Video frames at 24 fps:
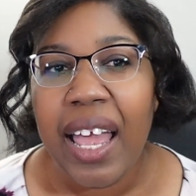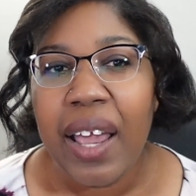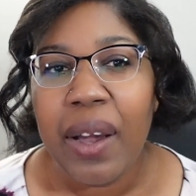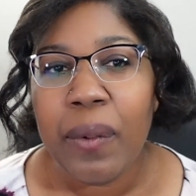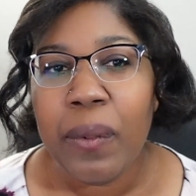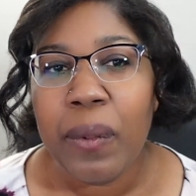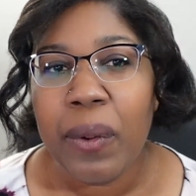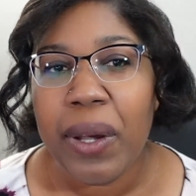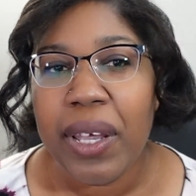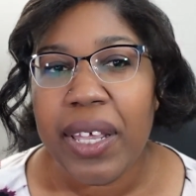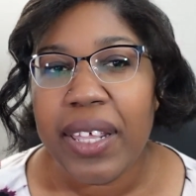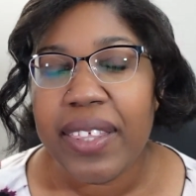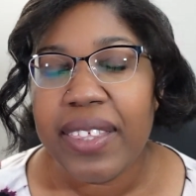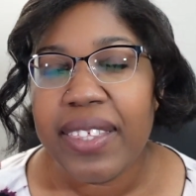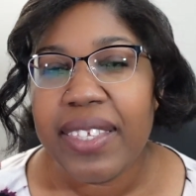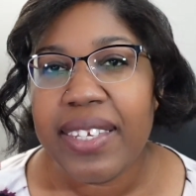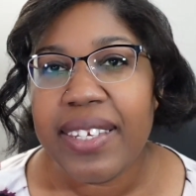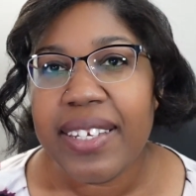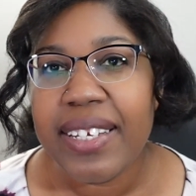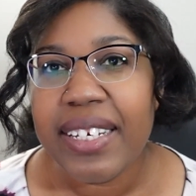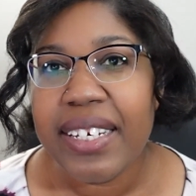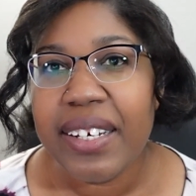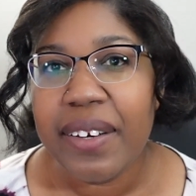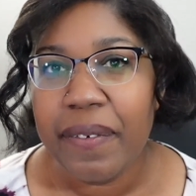with
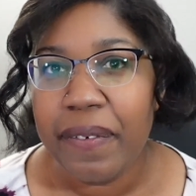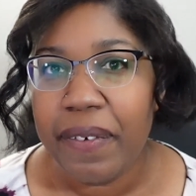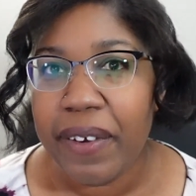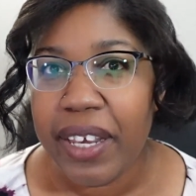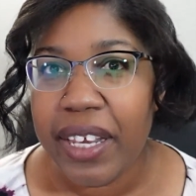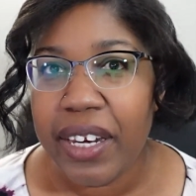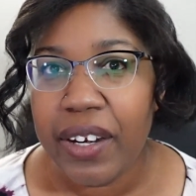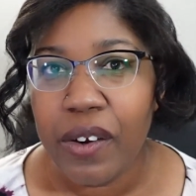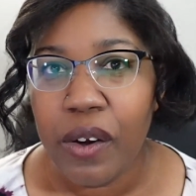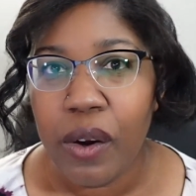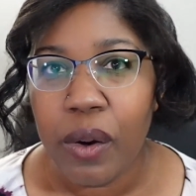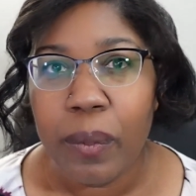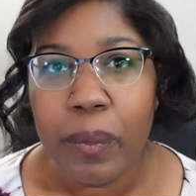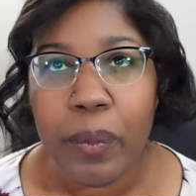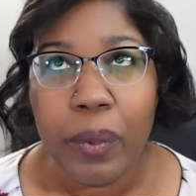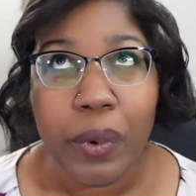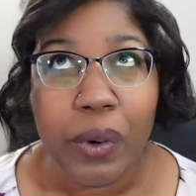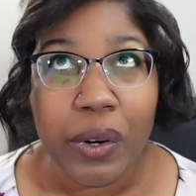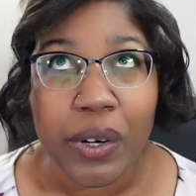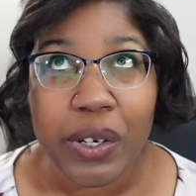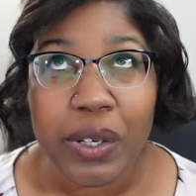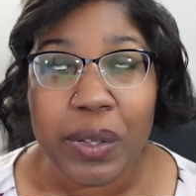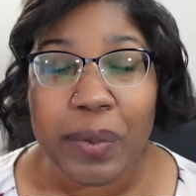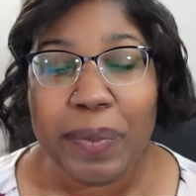significant
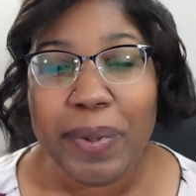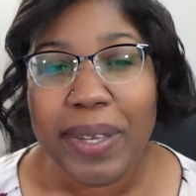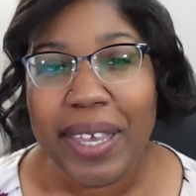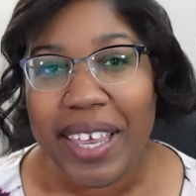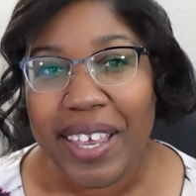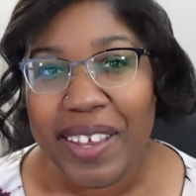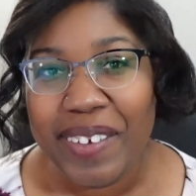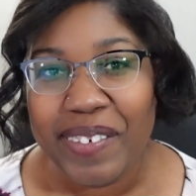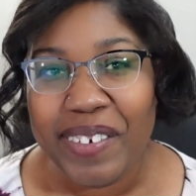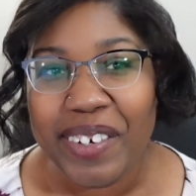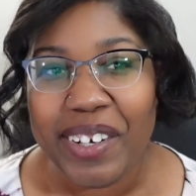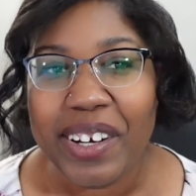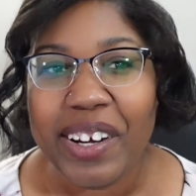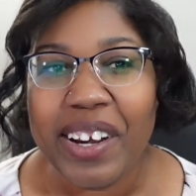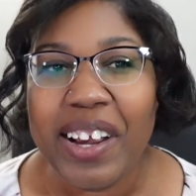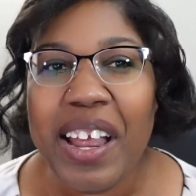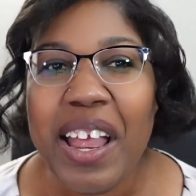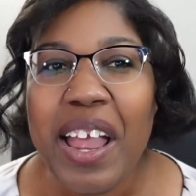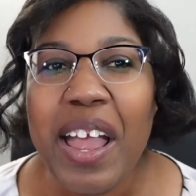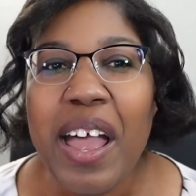arboreal behavior,